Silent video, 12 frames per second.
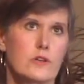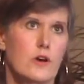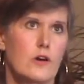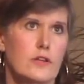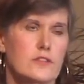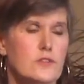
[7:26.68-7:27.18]

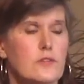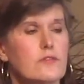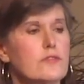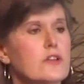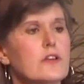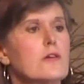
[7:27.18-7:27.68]
sort of a
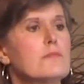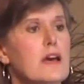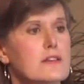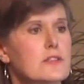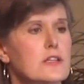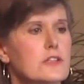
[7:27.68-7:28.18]
video
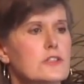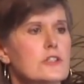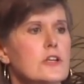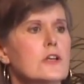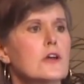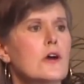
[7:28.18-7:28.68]

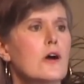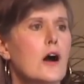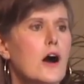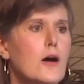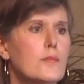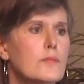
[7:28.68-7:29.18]
message
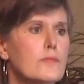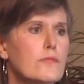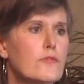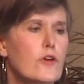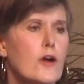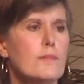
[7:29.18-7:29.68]

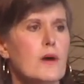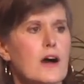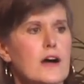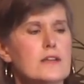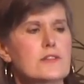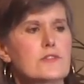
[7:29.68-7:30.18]
from
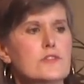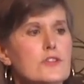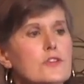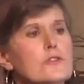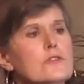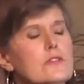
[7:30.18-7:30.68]
us
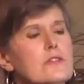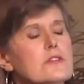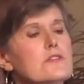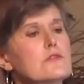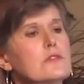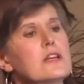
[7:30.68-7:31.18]
to
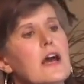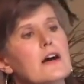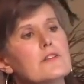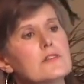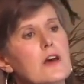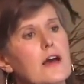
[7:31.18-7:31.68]
these 3
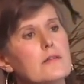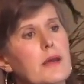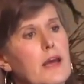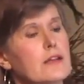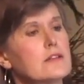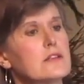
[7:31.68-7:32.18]
outside
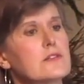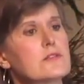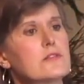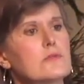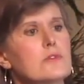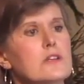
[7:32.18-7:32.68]

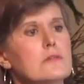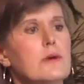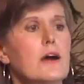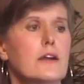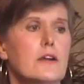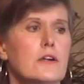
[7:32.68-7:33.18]
panelists who we
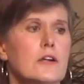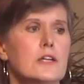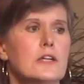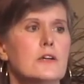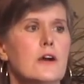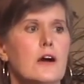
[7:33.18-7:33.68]
admire.
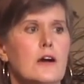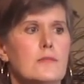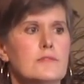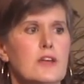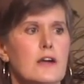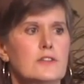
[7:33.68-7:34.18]

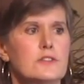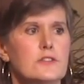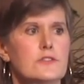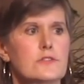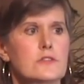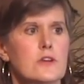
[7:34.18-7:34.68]

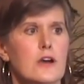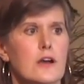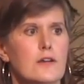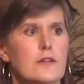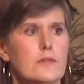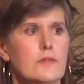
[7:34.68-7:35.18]
Doctors
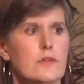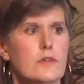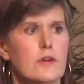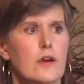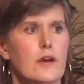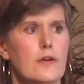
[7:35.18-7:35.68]

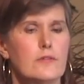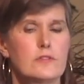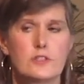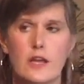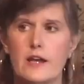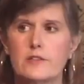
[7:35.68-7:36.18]

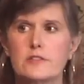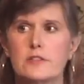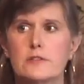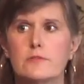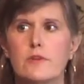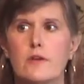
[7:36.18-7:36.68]

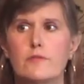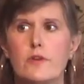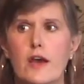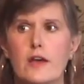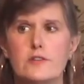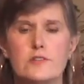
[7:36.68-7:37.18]
Jackson
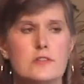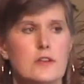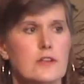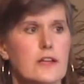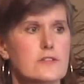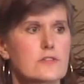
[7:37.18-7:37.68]
at
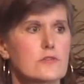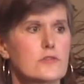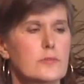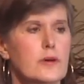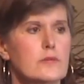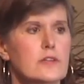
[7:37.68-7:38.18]
UCLA School
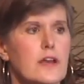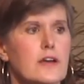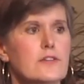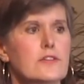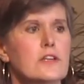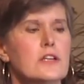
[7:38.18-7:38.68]
of Public
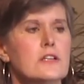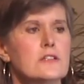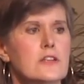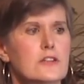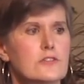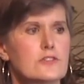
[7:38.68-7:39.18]
Health,
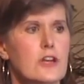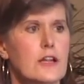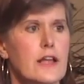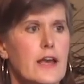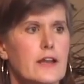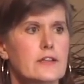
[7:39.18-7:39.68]
Dr.
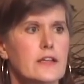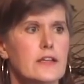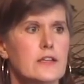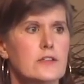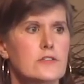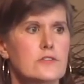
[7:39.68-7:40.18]
John
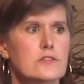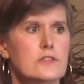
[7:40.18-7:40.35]
Adgate at